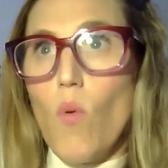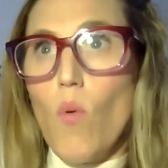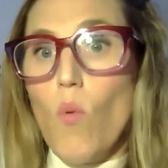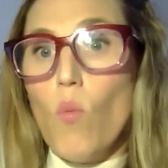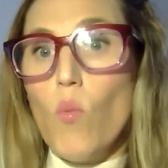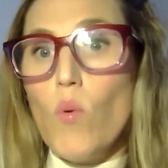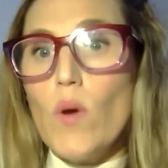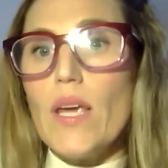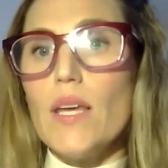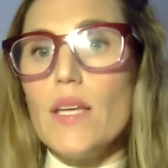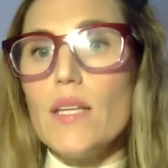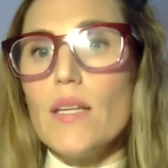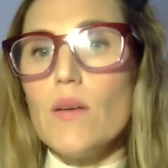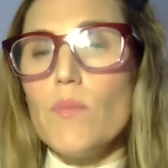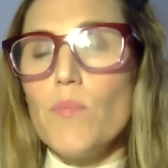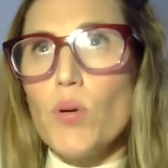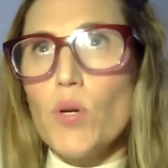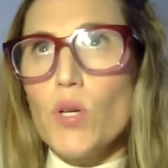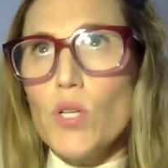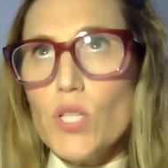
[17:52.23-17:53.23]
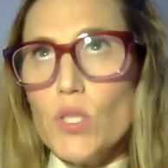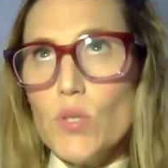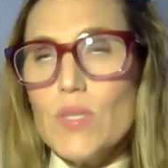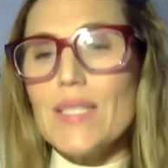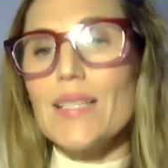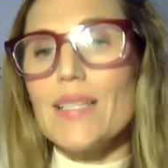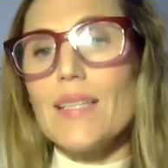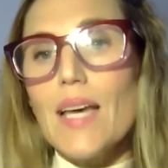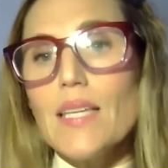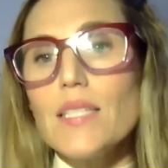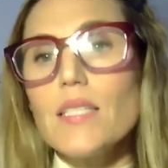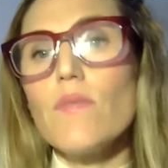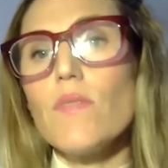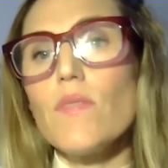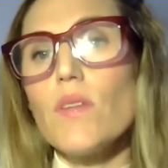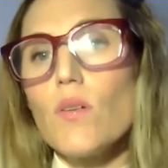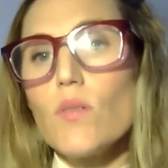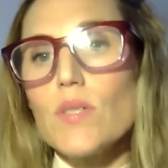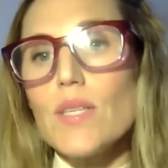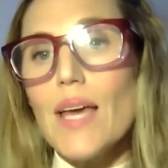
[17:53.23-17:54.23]
we produce less of
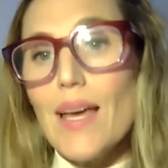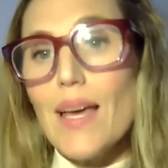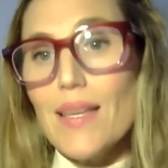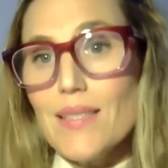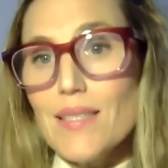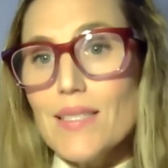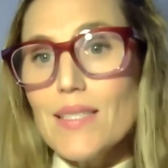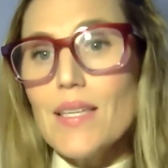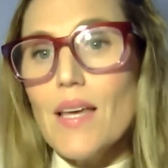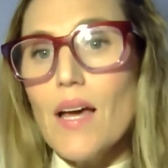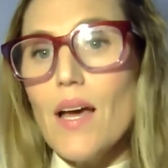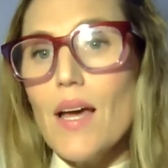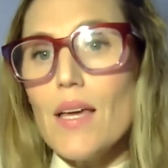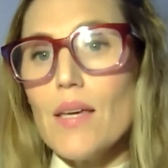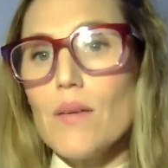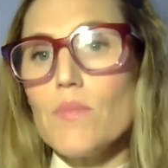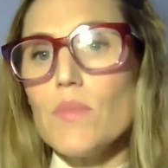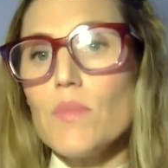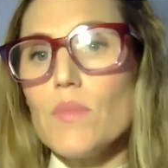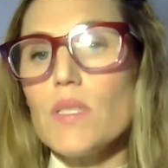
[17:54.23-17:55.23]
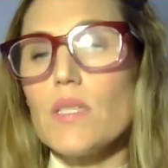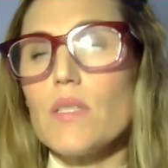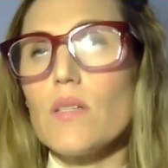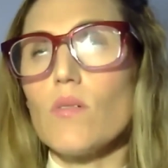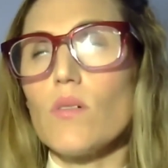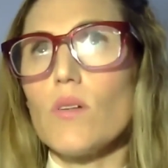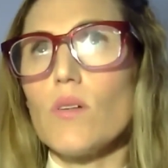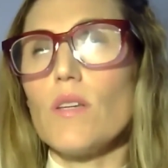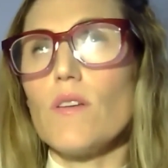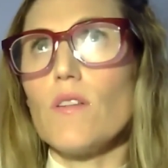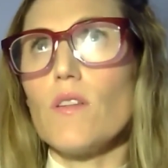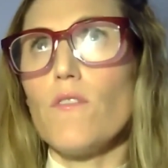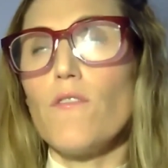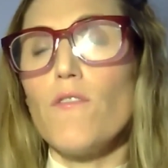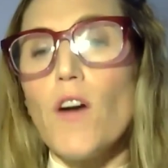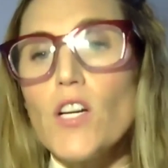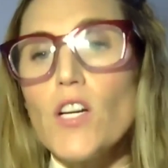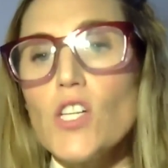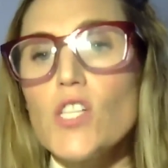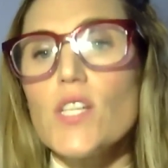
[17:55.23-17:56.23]
those enzymes, or the
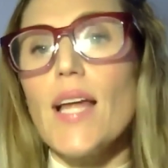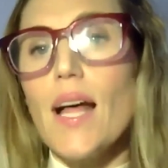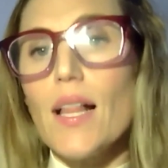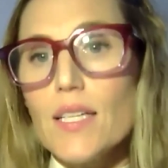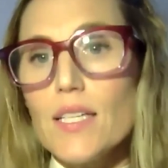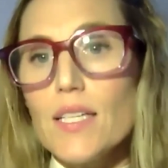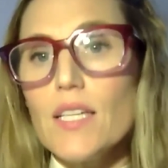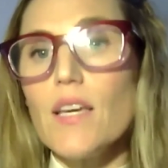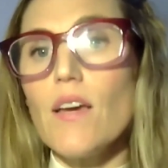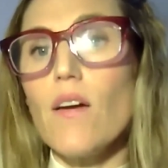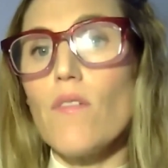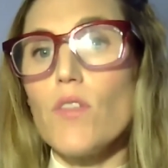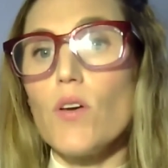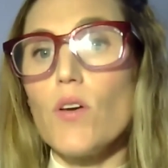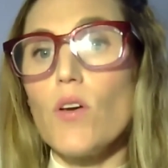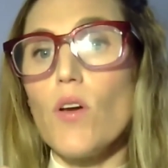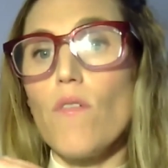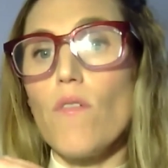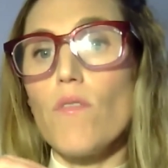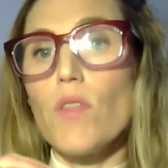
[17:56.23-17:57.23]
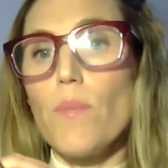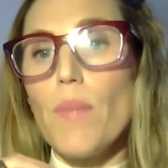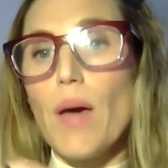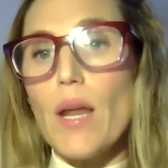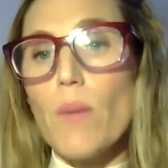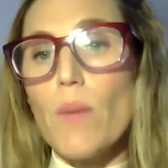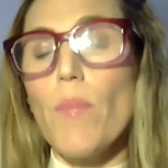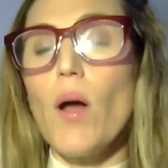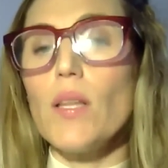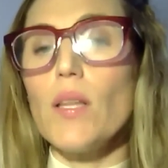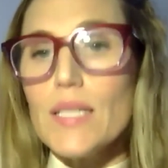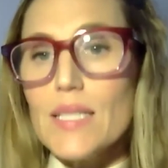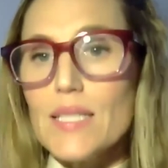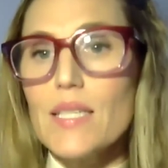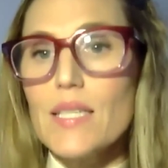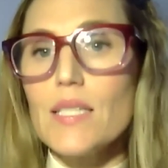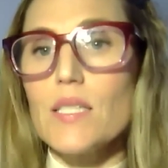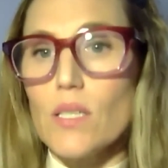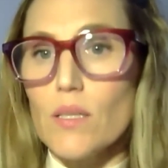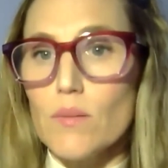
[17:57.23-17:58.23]
functionality of the metabolic
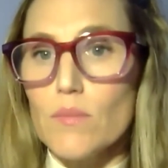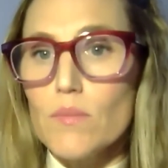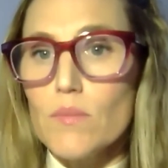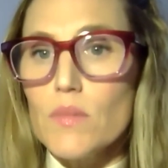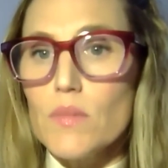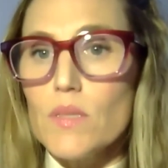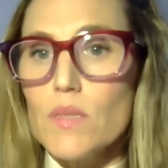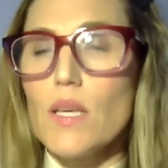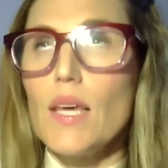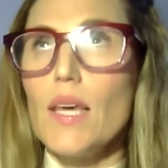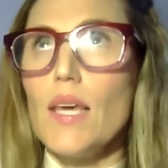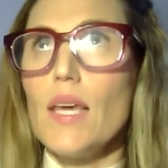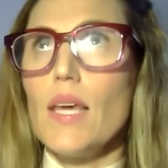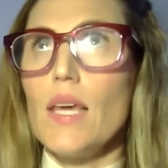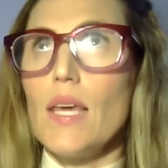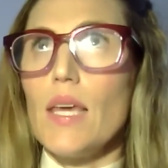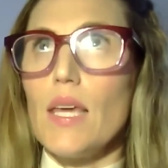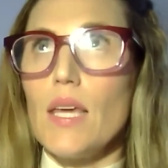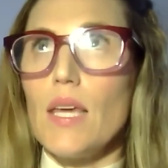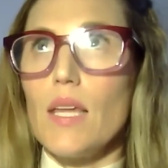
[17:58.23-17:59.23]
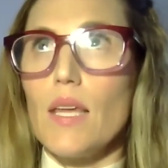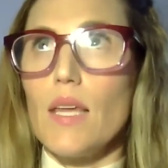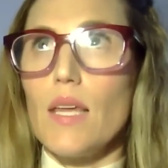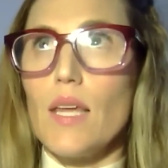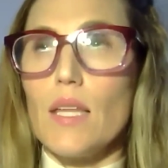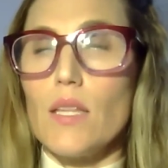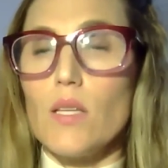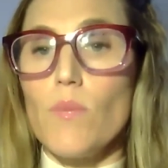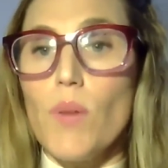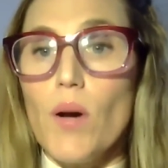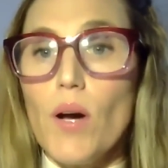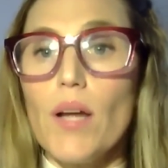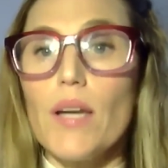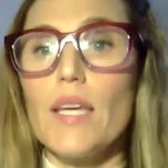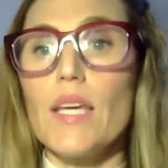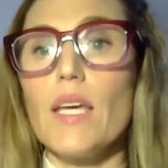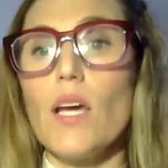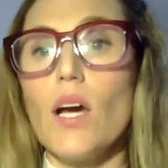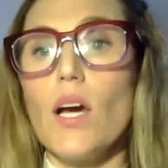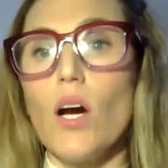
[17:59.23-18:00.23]
systems in the
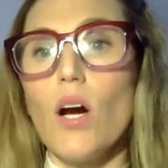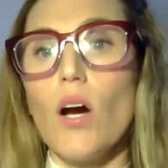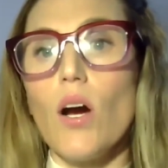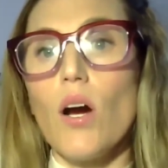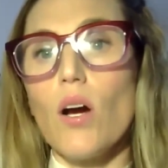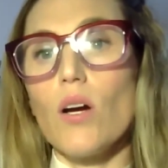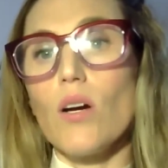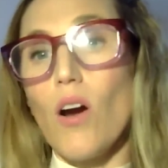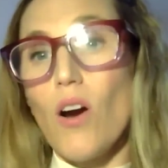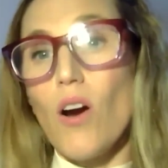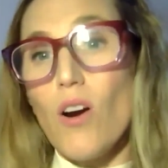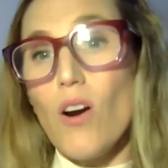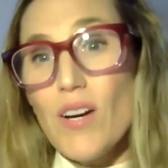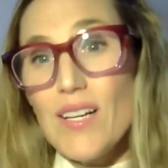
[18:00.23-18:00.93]
body are